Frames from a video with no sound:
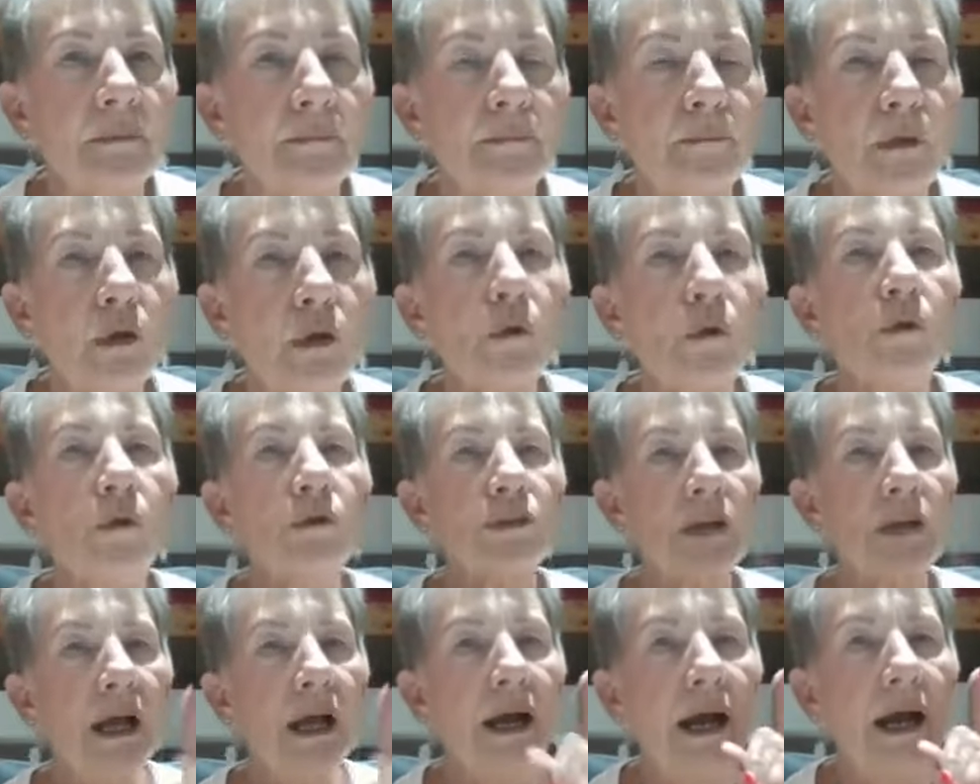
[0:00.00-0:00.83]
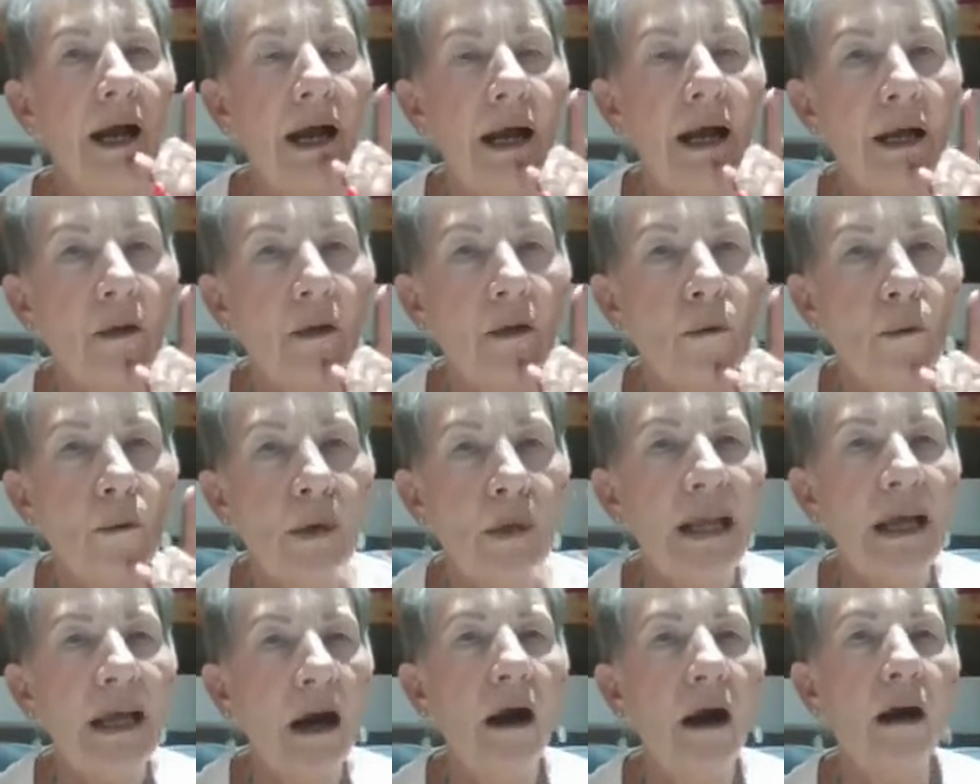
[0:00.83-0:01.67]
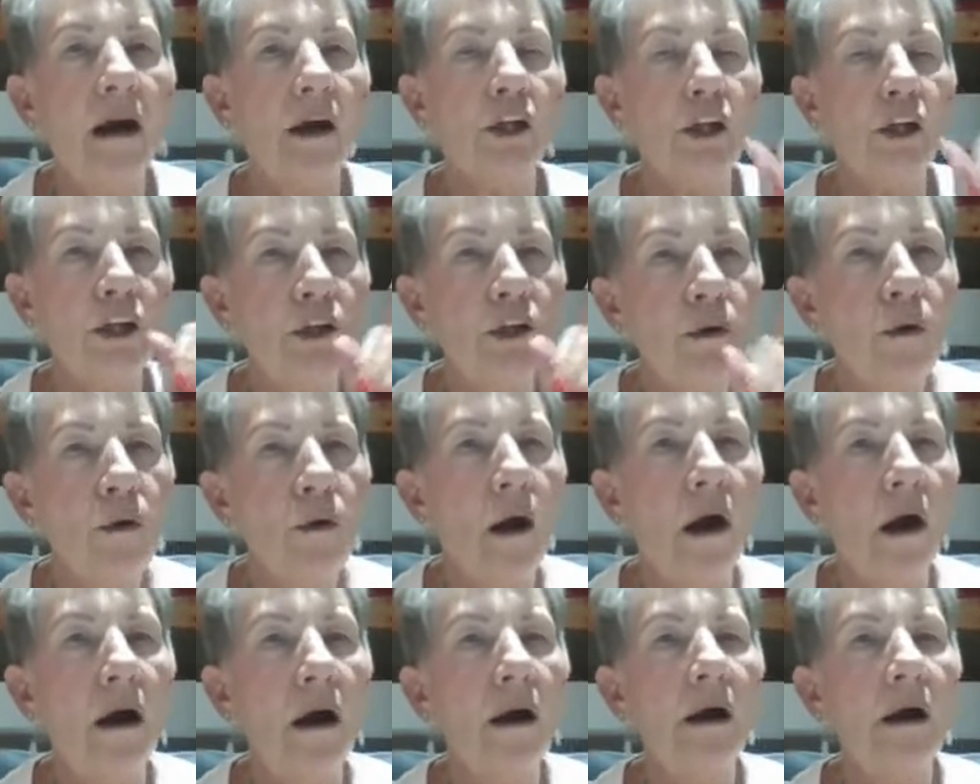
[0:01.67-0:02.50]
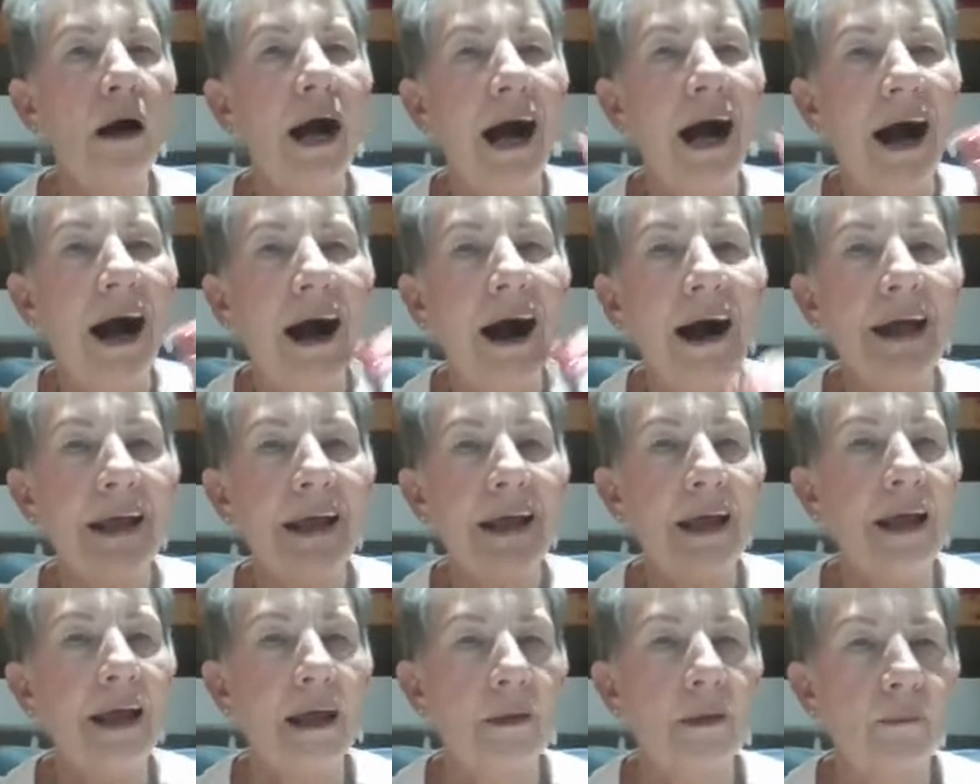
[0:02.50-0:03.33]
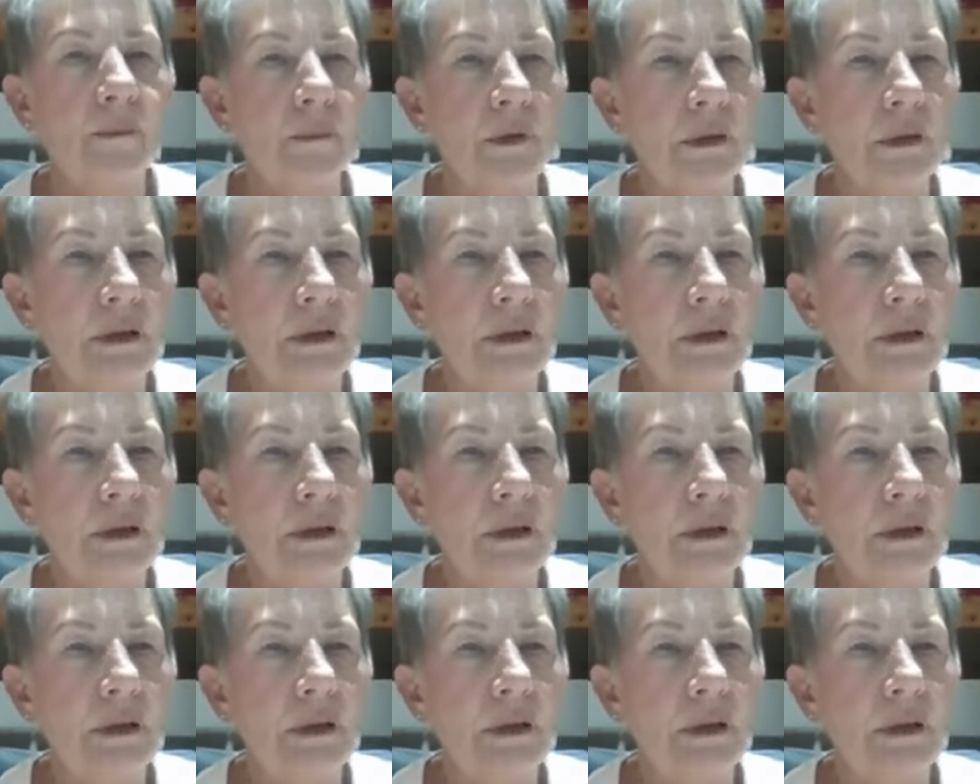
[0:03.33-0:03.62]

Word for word: because we are, you are, I am